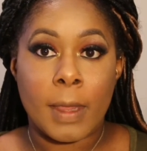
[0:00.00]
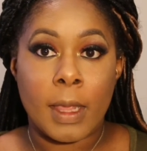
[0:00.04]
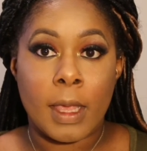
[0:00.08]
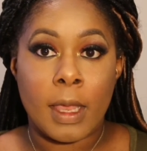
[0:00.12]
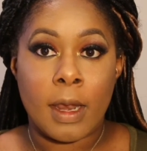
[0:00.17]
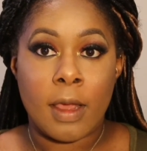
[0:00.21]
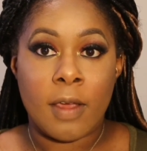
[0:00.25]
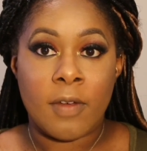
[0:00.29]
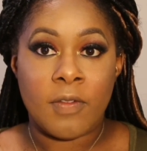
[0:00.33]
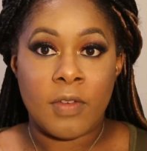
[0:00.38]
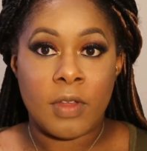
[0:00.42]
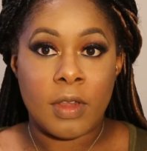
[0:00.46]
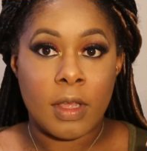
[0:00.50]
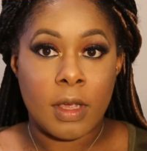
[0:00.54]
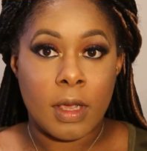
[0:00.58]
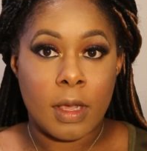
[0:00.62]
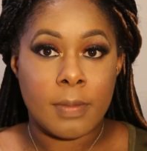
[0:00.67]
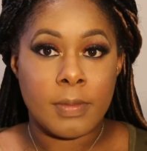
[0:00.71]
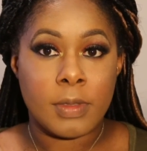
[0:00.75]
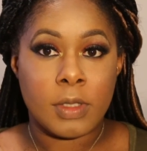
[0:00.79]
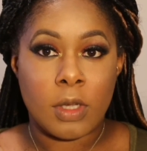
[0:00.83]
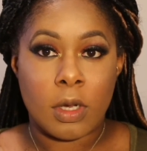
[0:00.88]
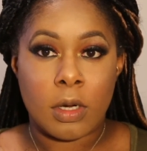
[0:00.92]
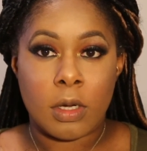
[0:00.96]
And I feel like
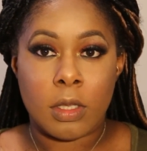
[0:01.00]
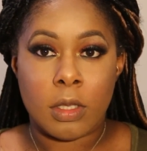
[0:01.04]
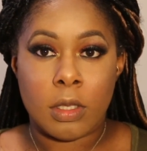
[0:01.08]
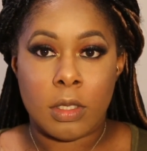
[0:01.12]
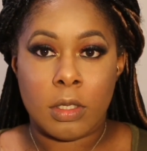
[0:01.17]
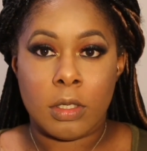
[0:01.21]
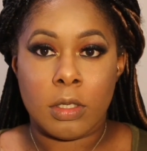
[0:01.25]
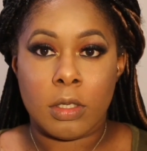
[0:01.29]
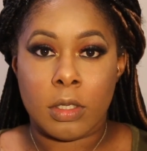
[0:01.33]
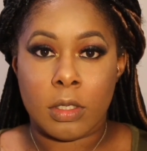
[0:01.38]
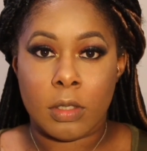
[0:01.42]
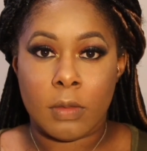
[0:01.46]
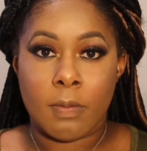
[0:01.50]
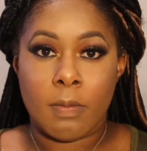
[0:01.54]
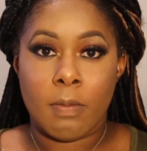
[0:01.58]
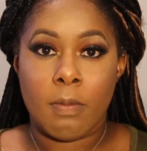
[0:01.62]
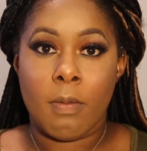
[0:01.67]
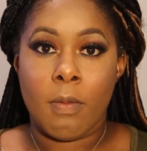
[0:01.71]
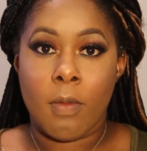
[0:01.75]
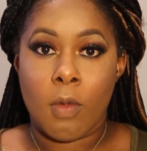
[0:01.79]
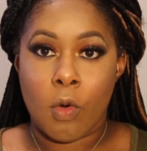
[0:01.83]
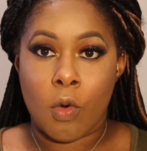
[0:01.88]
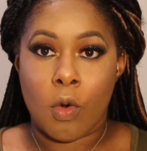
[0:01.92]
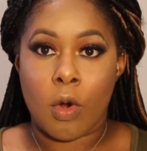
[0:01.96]
I'm starting to look
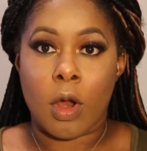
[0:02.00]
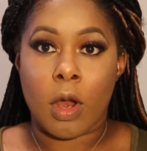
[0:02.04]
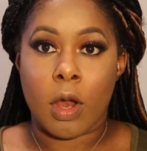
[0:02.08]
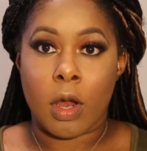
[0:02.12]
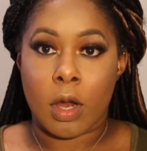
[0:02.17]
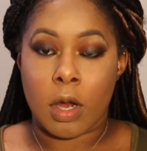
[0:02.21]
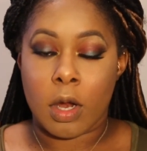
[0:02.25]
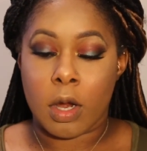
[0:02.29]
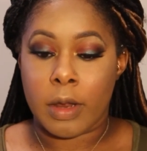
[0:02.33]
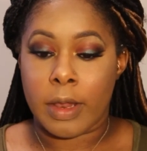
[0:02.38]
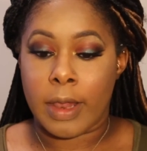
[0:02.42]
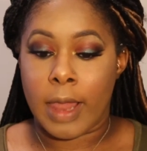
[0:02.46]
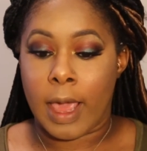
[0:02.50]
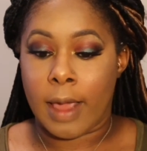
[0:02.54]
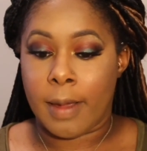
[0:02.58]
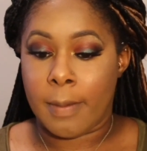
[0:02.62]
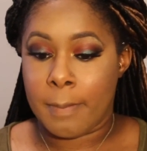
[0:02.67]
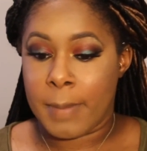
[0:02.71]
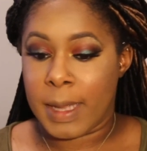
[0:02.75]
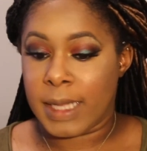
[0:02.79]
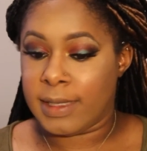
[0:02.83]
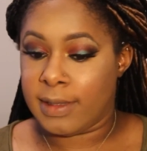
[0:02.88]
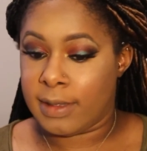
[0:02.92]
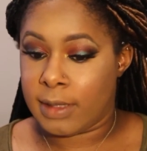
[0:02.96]
more like
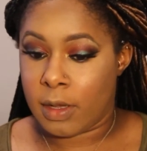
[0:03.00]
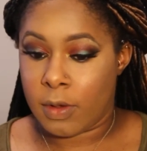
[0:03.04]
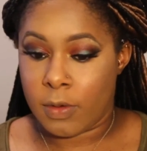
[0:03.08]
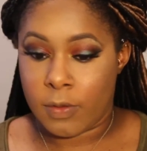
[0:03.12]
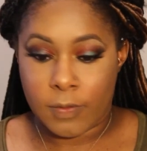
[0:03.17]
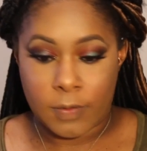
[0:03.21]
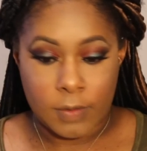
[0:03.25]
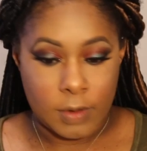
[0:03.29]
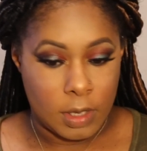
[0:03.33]
myself.